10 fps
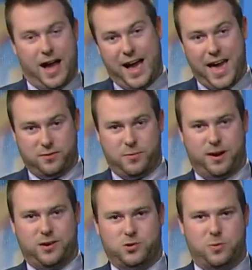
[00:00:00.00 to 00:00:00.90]
I have a
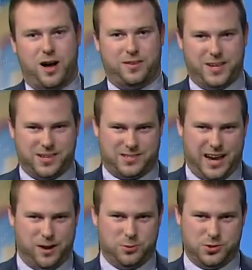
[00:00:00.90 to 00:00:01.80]
bear as well. Yes,
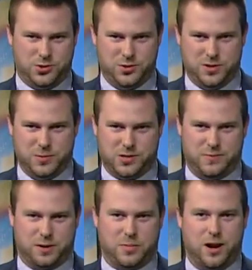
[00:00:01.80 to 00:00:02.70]
I was a student of Miss
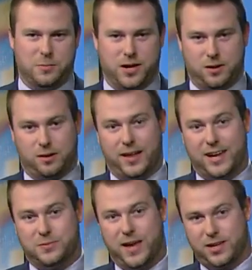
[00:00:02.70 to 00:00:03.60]
Fickbohm in her
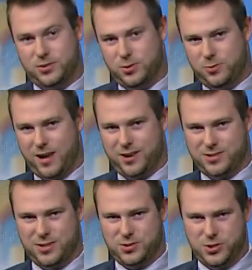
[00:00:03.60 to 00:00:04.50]
class back in
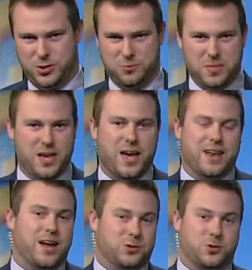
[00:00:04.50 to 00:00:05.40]
2002.
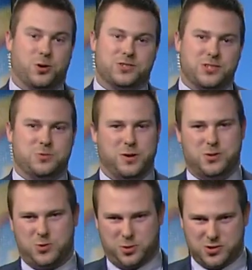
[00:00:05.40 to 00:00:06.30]
Now, sources, with
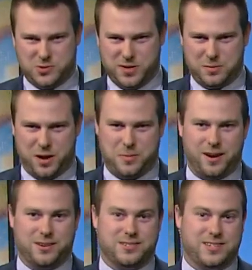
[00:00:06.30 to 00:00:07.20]
sources being my
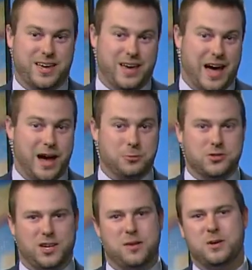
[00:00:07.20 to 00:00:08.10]
parents, say I
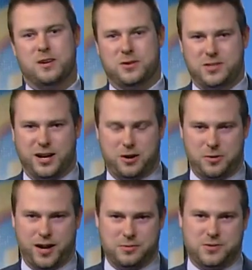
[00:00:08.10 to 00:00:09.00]
was a bit of a terror
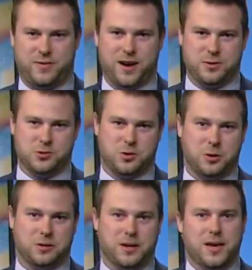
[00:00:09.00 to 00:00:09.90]
when I was five years
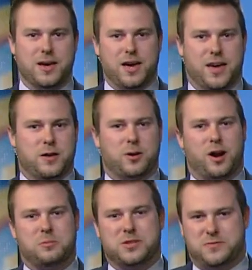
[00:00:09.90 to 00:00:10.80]
old, and they
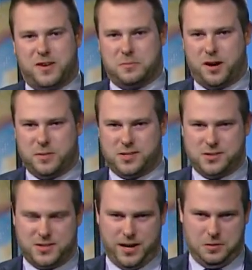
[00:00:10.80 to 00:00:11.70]
regard Miss Fickbohm as a
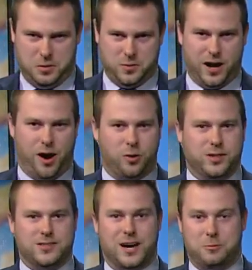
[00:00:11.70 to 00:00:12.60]
saint who not
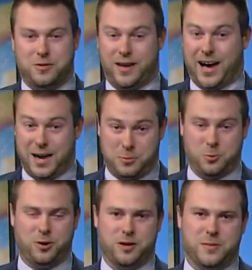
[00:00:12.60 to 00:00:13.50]
only dealt with a hyper
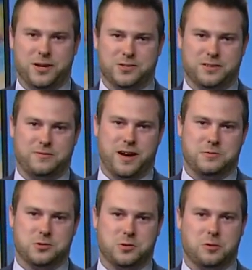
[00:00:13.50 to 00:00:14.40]
William Ingalls at five
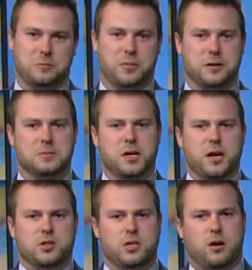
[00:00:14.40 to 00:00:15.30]
years old, but
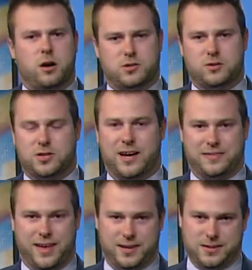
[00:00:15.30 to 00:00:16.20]
she also
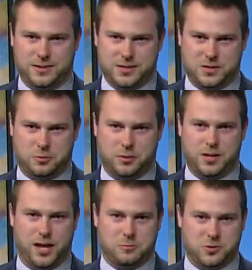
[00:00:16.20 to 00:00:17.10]
taught that kid
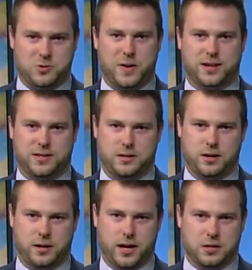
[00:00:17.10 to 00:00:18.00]
discipline and respect at a
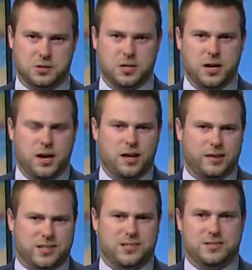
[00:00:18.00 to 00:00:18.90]
young age,
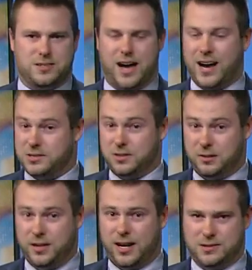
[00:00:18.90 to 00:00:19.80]
lessons I
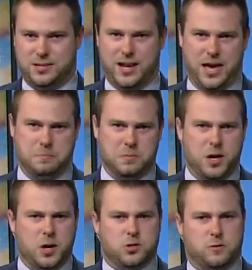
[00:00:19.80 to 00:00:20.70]
still lean on today.
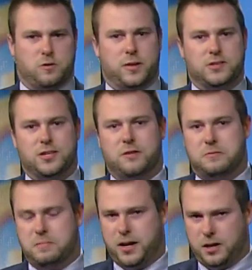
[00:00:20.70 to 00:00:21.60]
So, for myself
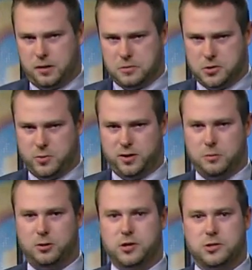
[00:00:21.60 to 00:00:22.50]
and many others who had
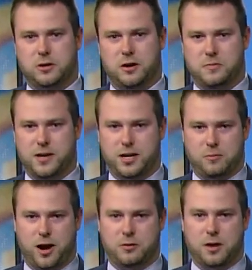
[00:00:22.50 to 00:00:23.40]
the pleasure of being
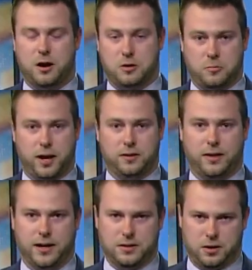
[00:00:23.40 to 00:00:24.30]
around a great
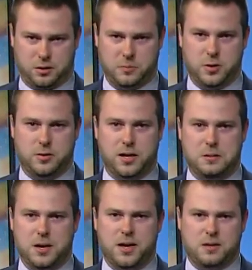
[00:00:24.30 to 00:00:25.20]
light in our
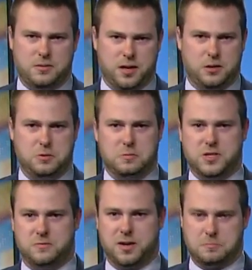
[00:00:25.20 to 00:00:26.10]
community, thank you,
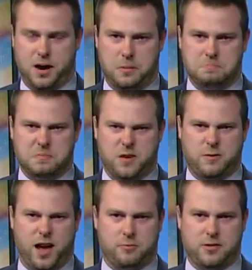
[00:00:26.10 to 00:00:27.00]
Miss Fickbohm,
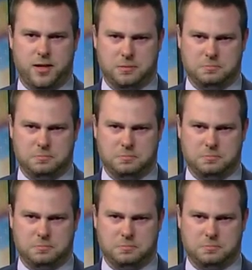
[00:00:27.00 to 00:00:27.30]
for everything.